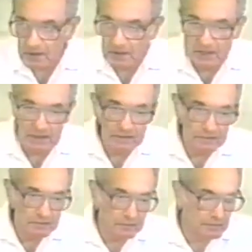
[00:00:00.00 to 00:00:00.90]
were
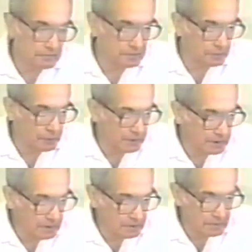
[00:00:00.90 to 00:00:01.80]
clogged with
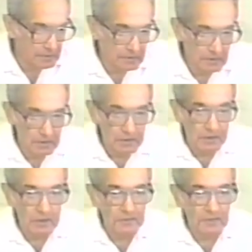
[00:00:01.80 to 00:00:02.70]
debris.
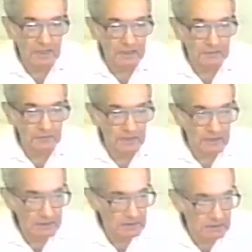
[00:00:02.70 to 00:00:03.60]
They had
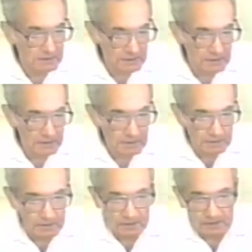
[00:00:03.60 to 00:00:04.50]
very little to
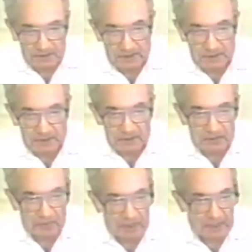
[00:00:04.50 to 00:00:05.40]
eat.
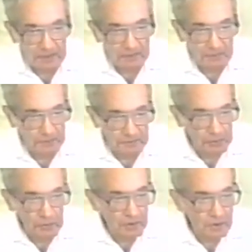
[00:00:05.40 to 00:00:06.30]
There
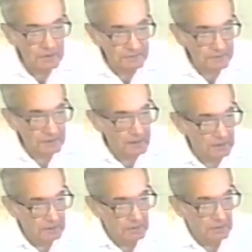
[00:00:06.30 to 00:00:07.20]
was no currency,
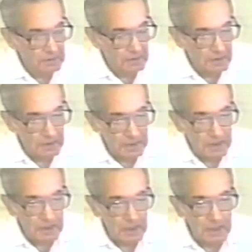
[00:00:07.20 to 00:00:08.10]

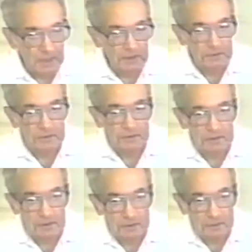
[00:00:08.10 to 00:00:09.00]
and